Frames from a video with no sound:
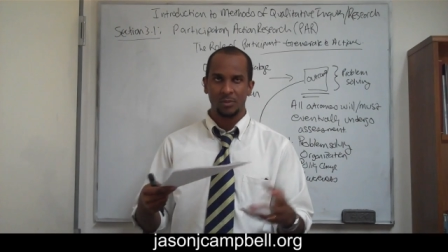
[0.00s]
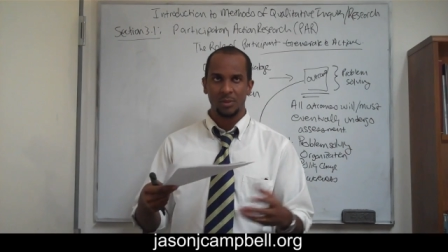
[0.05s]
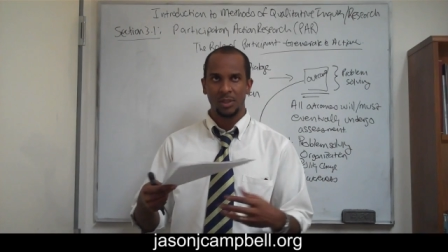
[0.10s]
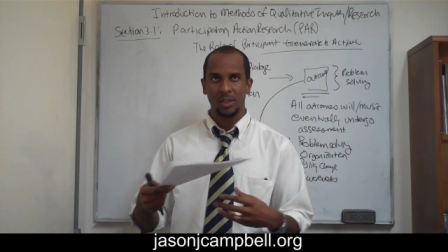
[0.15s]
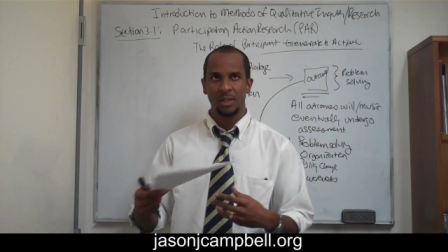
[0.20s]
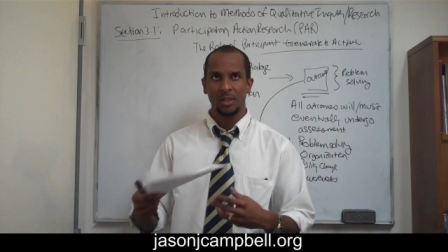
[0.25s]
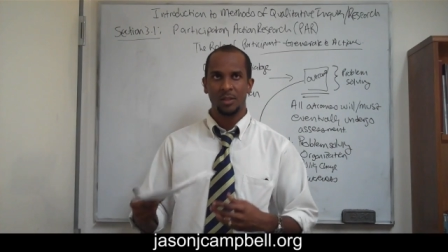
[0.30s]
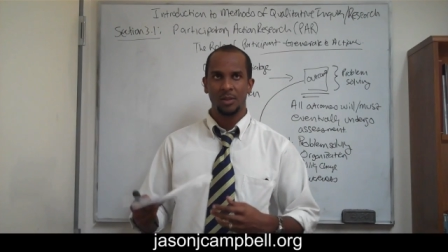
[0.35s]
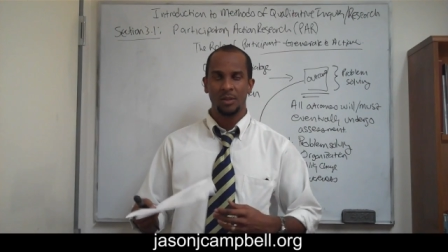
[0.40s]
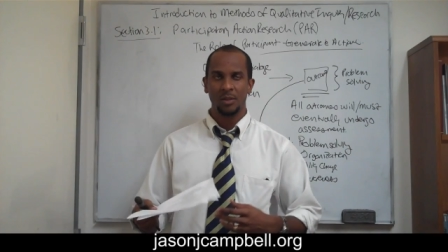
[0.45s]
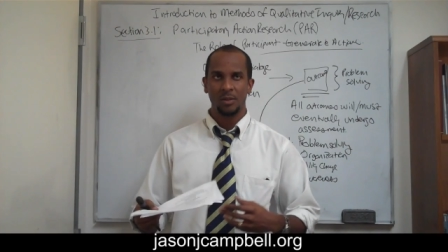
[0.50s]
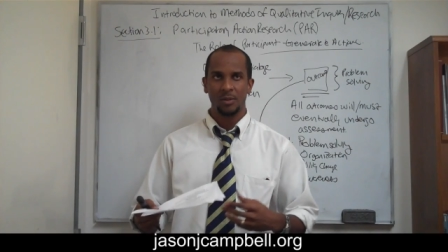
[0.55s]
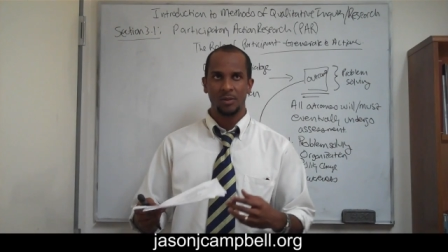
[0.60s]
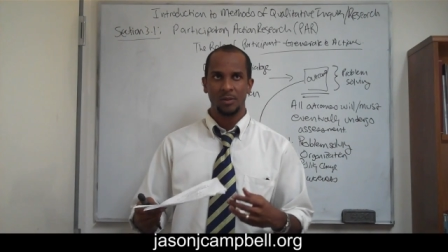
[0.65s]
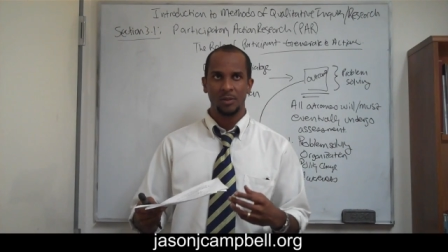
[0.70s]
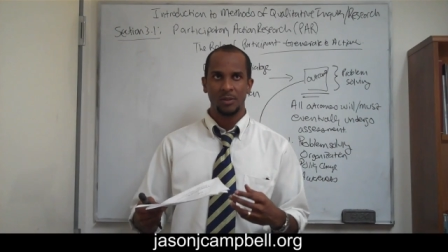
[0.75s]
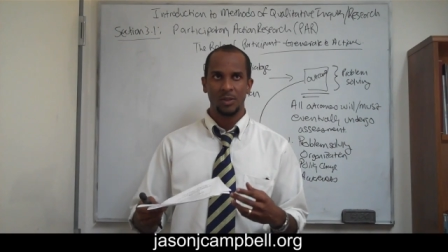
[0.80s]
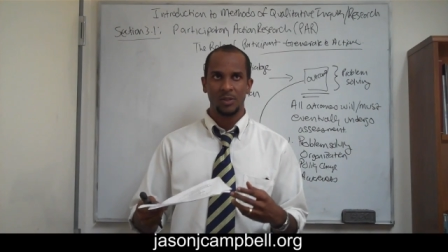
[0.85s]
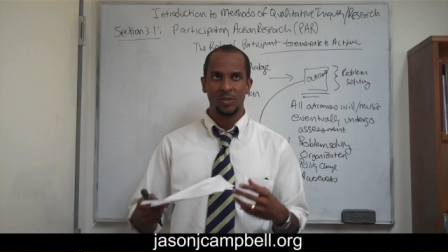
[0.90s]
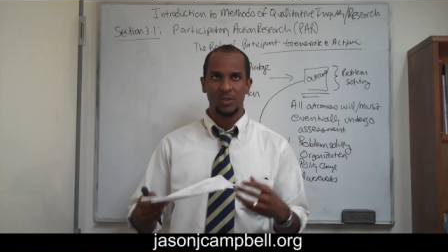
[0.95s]
in
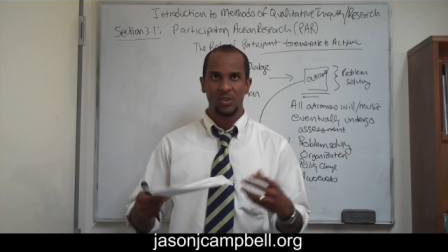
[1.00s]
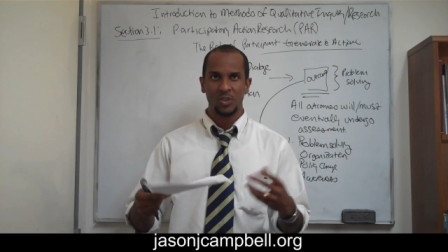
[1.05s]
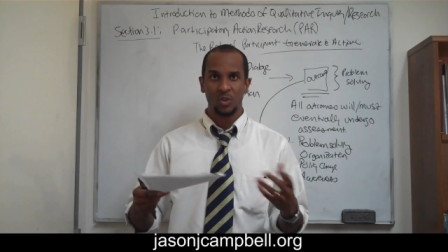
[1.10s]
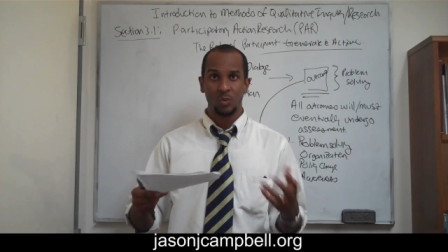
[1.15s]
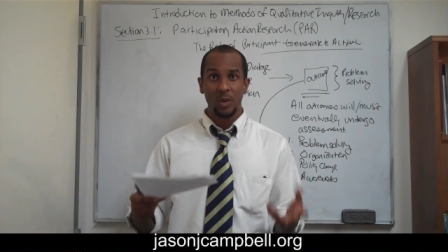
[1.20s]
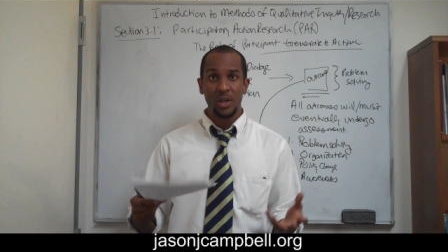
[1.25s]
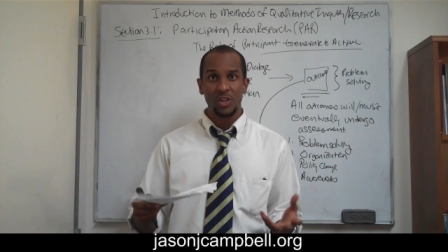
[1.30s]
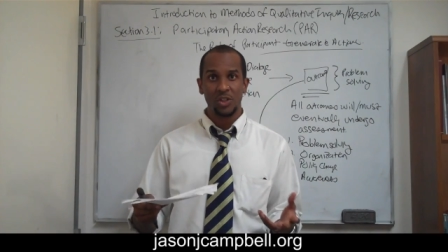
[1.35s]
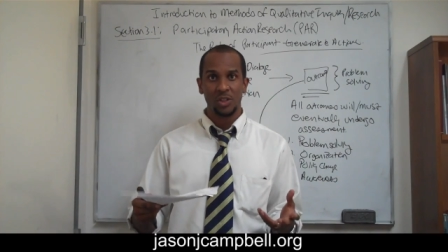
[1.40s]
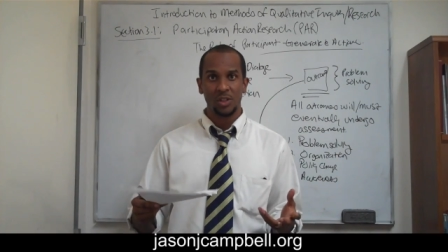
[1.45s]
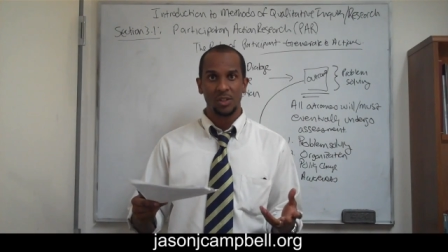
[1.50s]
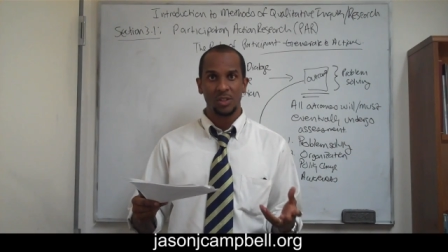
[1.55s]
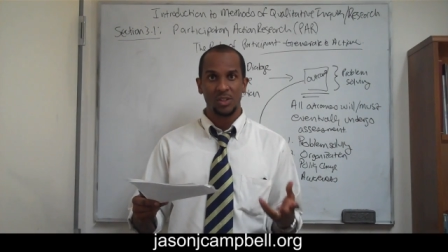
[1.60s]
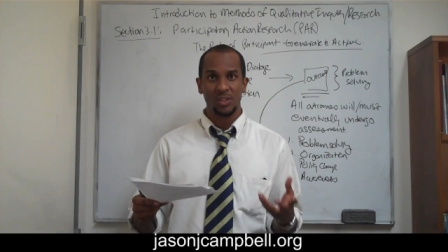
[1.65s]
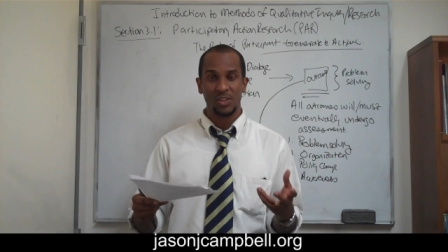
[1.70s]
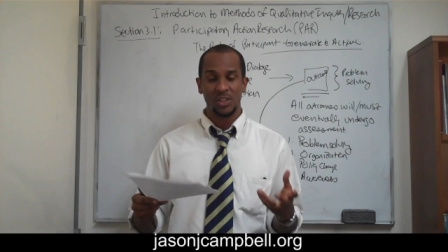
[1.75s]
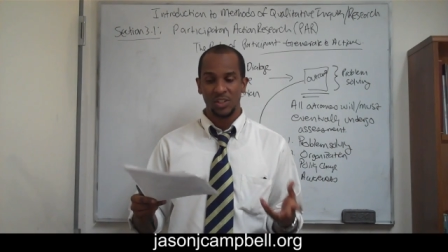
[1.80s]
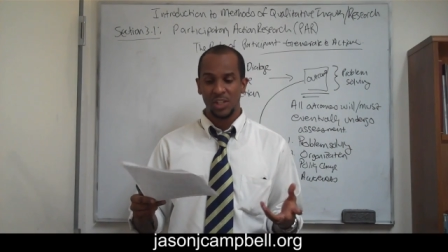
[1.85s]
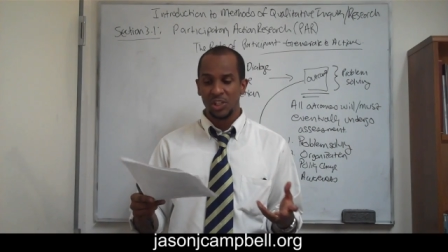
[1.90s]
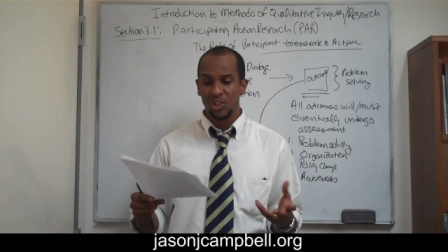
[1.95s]
the situation,
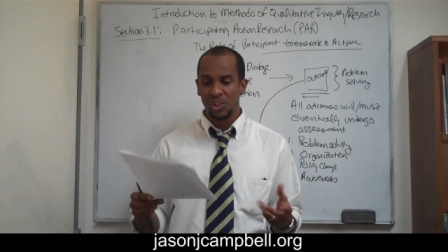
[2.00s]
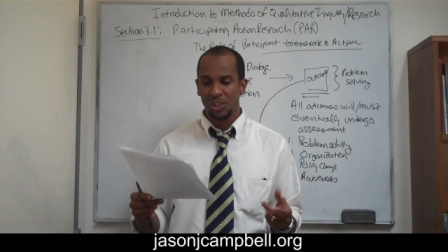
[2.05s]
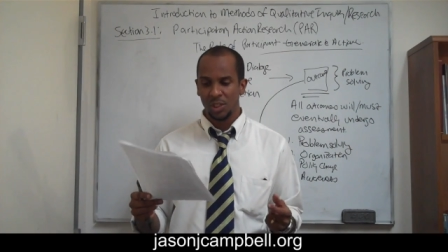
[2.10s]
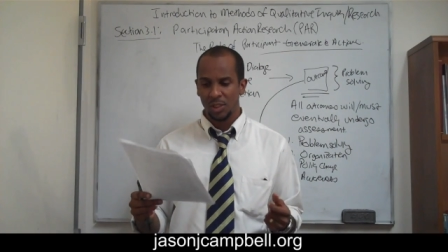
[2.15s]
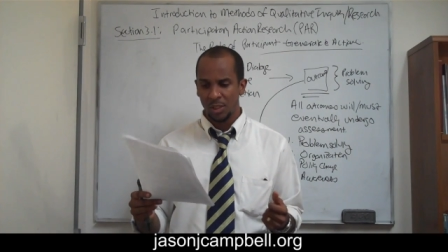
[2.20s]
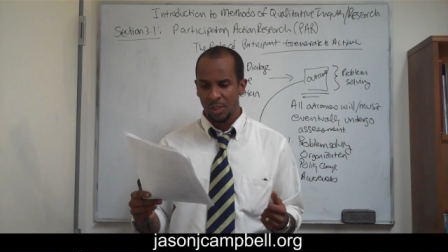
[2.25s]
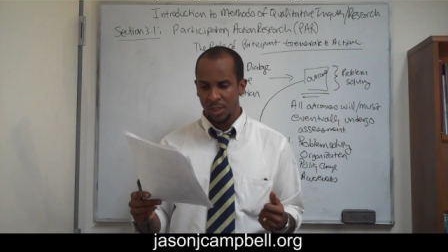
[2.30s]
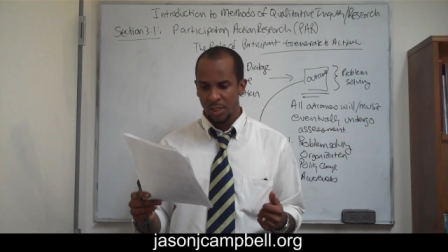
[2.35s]
this condition,